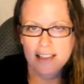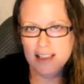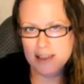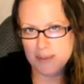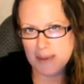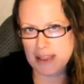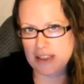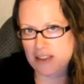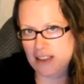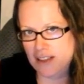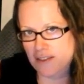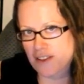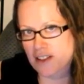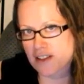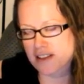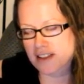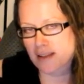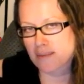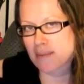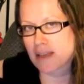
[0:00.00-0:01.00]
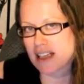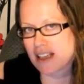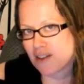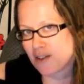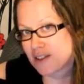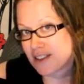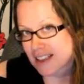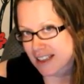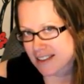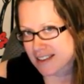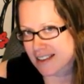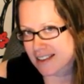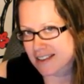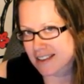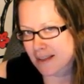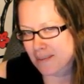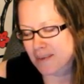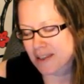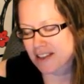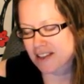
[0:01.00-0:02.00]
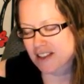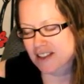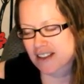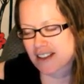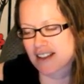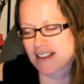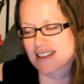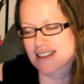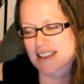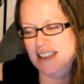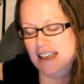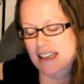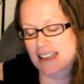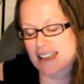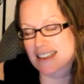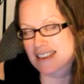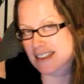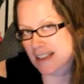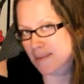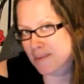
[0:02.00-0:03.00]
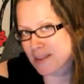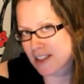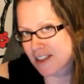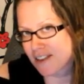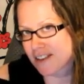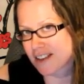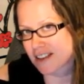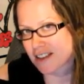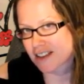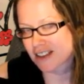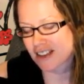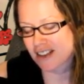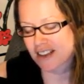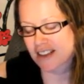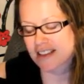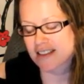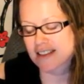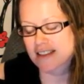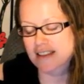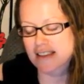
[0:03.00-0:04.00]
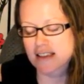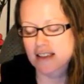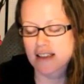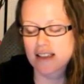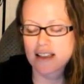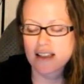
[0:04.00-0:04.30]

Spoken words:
especially if there's somebody who does accept insurance and accepts your insurance,